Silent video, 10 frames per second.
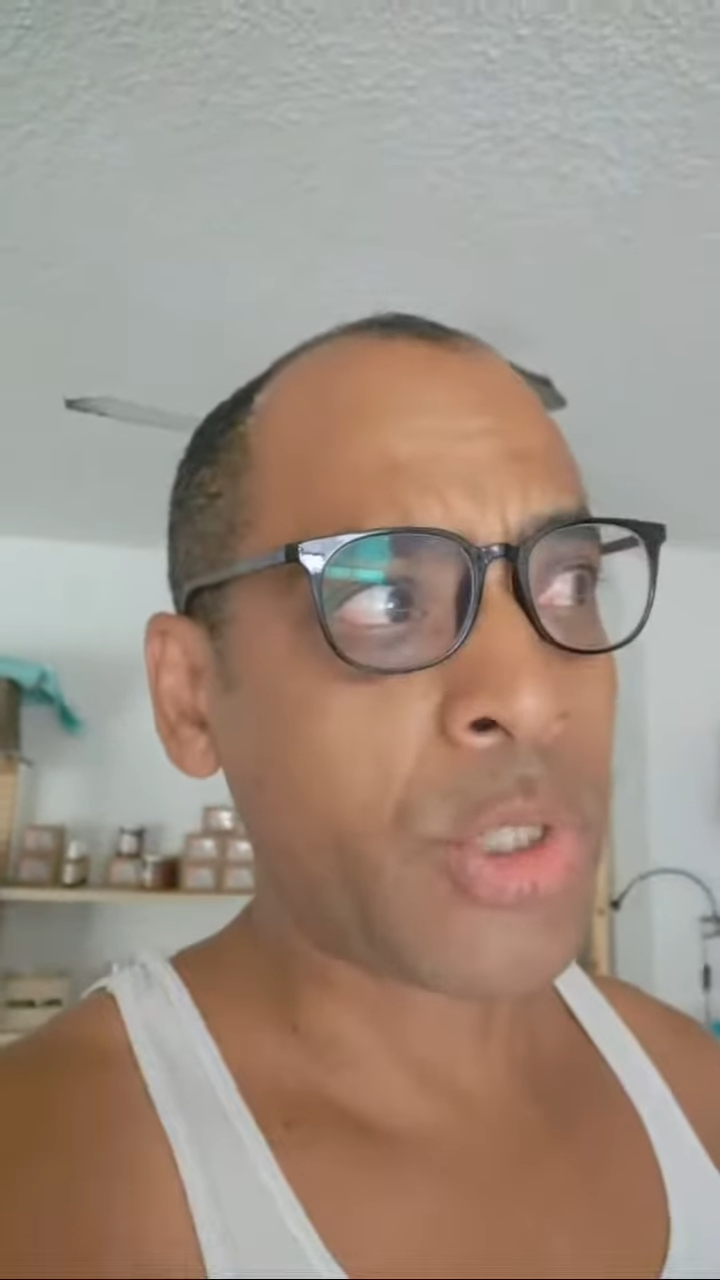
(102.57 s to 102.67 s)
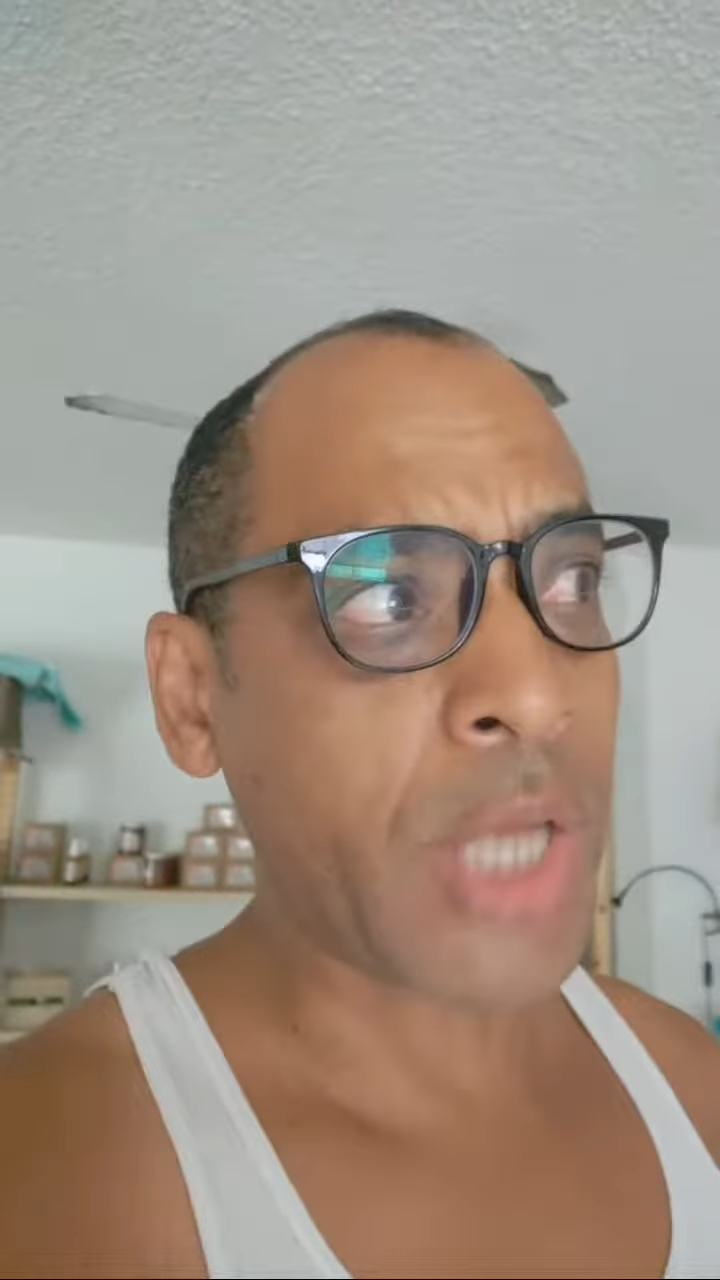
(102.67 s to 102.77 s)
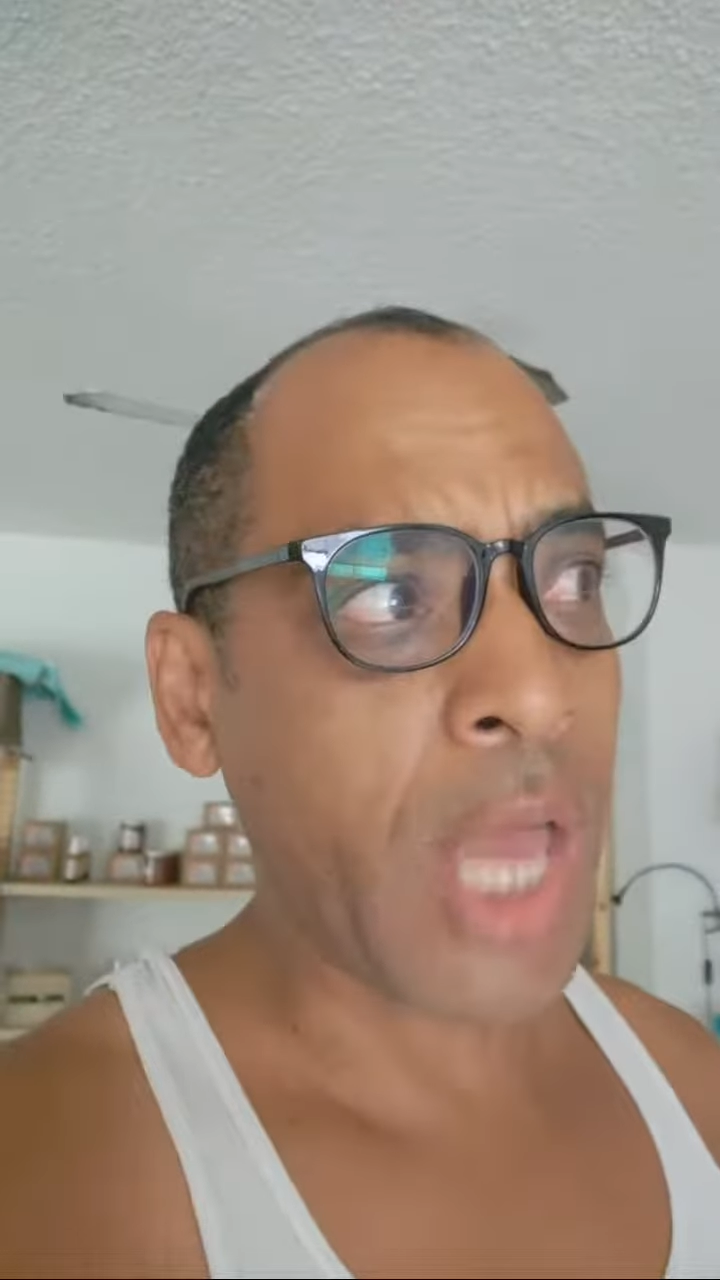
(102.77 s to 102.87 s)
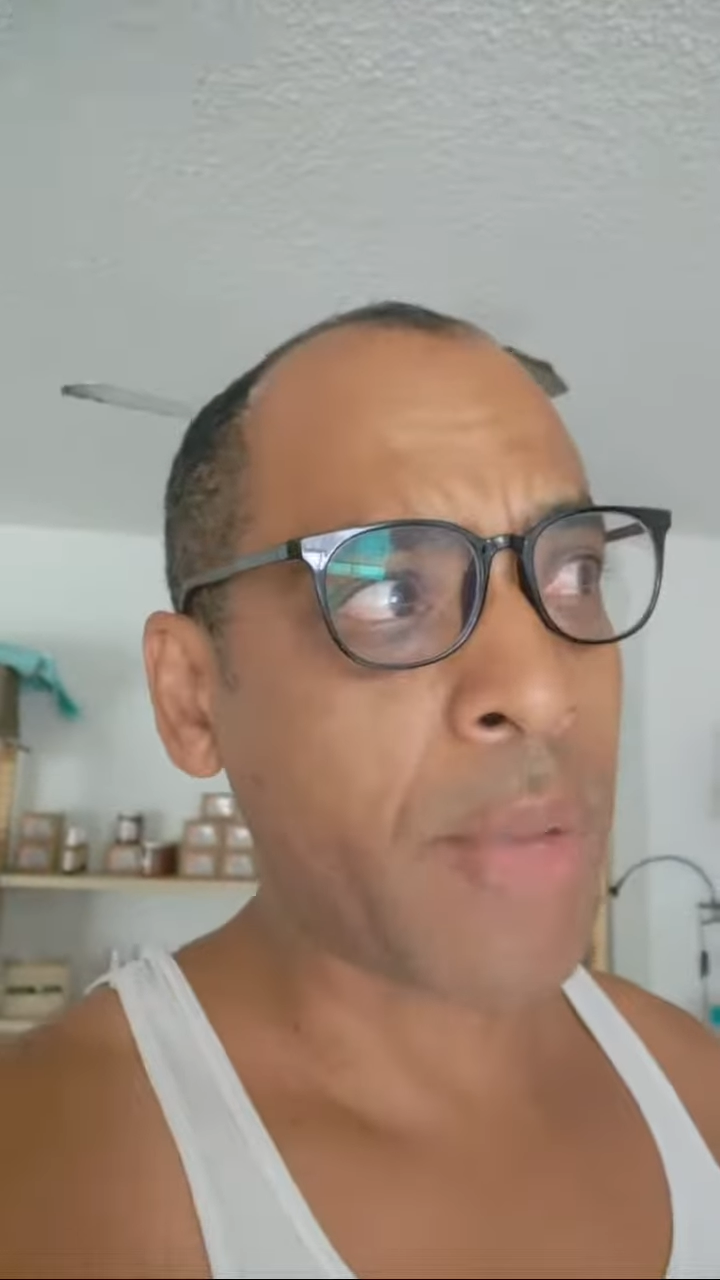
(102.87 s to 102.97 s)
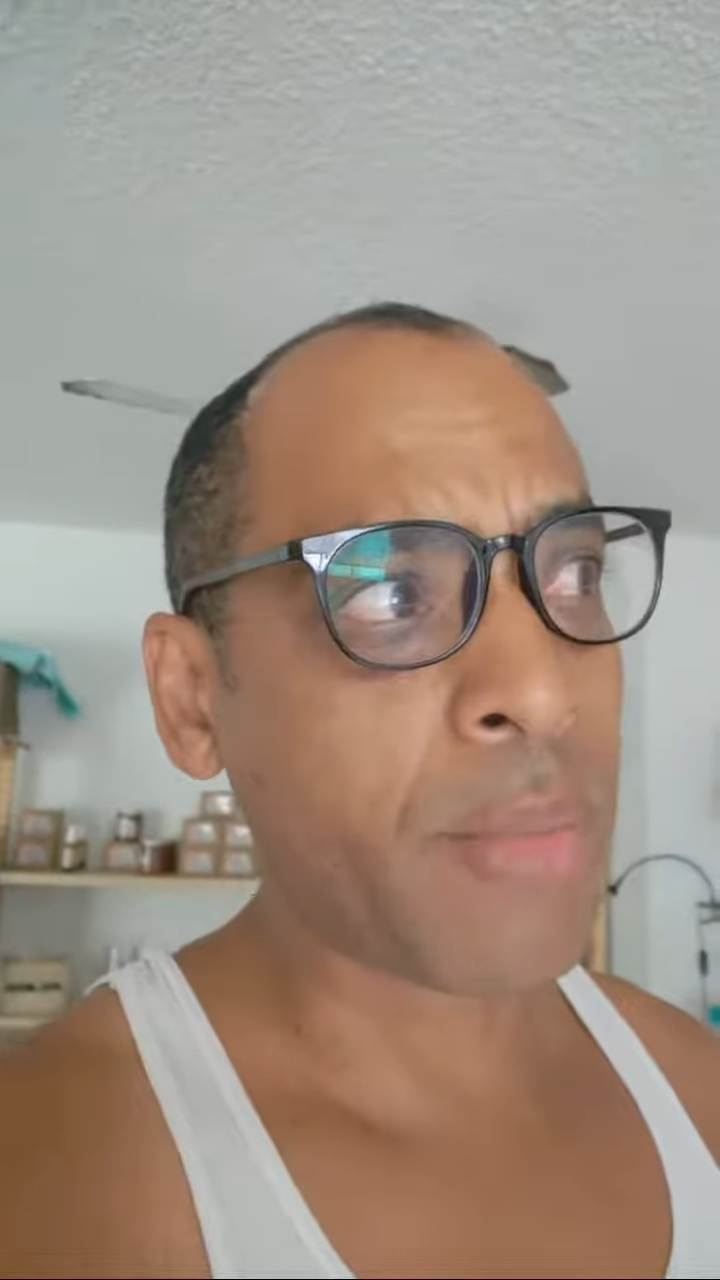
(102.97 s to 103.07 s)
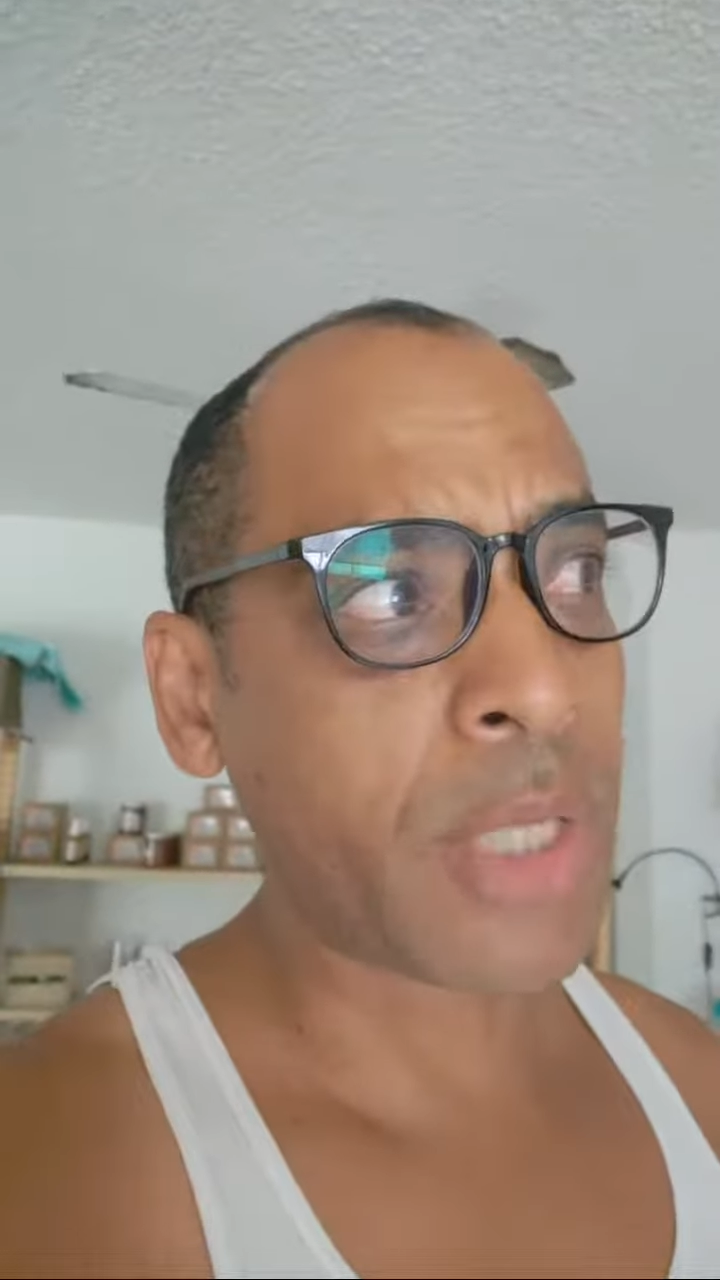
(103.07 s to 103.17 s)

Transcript: names